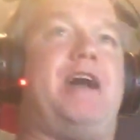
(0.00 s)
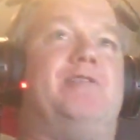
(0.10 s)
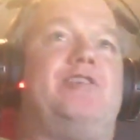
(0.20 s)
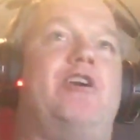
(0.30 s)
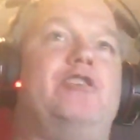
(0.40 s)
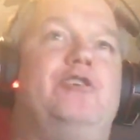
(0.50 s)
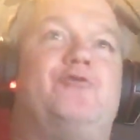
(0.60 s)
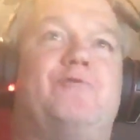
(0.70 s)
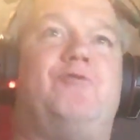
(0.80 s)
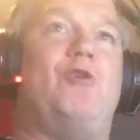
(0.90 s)
Trout calling you
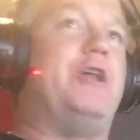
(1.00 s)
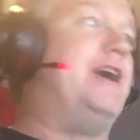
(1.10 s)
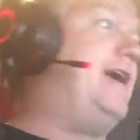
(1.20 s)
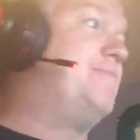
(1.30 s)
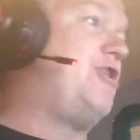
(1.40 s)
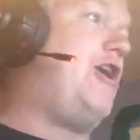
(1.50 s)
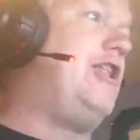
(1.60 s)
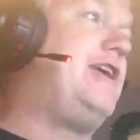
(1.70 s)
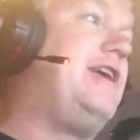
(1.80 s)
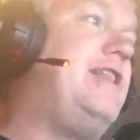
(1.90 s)
from Florida. I'm
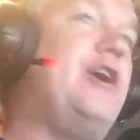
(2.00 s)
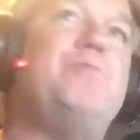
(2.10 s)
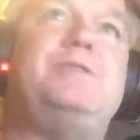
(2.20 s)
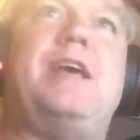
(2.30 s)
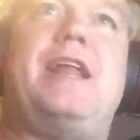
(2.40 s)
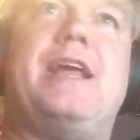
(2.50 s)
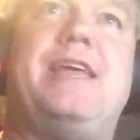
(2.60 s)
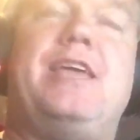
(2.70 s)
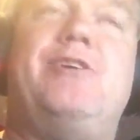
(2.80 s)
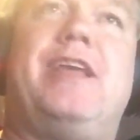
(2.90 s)
calling in hopes that I
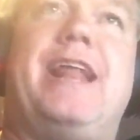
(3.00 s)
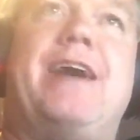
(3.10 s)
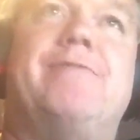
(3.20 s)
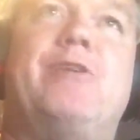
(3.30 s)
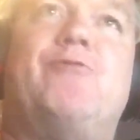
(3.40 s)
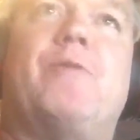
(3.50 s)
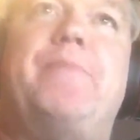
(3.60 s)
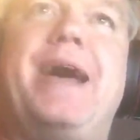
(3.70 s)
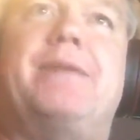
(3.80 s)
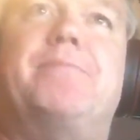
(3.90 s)
get you to get out and vote for
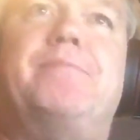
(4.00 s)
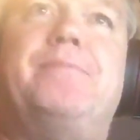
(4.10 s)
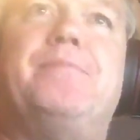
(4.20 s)
Beto.